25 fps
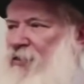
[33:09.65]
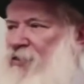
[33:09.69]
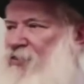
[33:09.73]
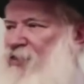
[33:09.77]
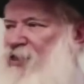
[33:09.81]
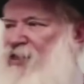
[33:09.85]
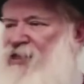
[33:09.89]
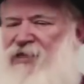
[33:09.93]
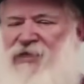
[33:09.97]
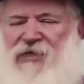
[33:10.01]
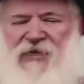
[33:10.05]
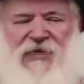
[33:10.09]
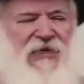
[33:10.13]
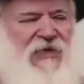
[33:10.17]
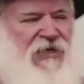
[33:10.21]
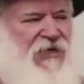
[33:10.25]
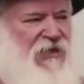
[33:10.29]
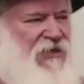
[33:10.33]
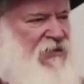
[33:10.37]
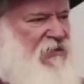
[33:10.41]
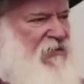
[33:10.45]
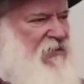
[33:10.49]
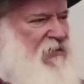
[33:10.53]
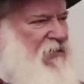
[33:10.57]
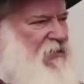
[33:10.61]
The
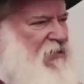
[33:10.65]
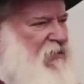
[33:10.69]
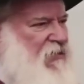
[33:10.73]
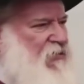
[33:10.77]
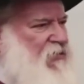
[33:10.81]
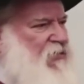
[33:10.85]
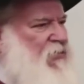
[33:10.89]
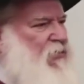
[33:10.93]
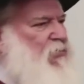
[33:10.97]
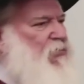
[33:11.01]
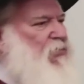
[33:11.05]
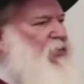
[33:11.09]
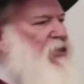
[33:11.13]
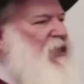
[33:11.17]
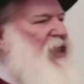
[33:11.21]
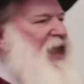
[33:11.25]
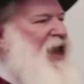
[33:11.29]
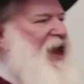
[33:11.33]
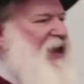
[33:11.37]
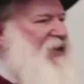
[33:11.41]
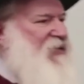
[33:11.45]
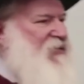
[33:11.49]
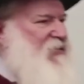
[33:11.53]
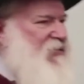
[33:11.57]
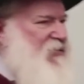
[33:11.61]
need to
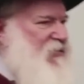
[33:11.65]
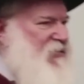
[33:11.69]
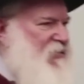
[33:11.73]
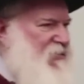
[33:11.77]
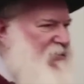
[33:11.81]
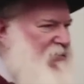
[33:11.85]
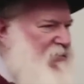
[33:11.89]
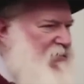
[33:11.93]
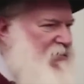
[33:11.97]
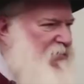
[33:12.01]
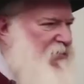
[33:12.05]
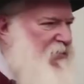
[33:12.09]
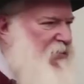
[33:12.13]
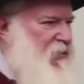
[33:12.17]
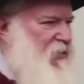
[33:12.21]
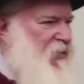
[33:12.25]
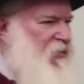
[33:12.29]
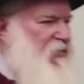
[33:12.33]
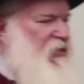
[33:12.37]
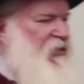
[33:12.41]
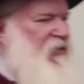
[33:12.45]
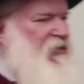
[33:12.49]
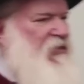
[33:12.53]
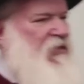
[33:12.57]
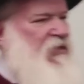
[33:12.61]
relax,
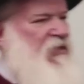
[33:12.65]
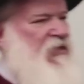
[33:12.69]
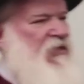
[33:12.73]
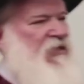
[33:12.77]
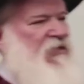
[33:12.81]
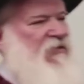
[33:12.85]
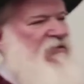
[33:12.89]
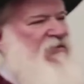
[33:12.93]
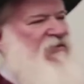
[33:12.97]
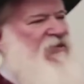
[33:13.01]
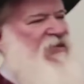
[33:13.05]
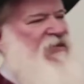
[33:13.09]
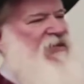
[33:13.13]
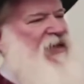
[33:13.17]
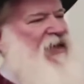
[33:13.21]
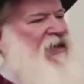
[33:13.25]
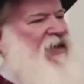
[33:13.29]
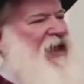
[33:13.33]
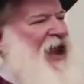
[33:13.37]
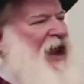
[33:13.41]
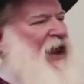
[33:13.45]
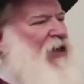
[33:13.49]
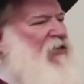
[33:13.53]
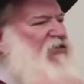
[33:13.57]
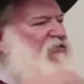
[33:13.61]
the need to
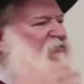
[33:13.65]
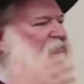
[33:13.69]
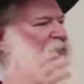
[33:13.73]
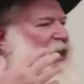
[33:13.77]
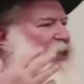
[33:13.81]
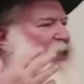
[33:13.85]
get out of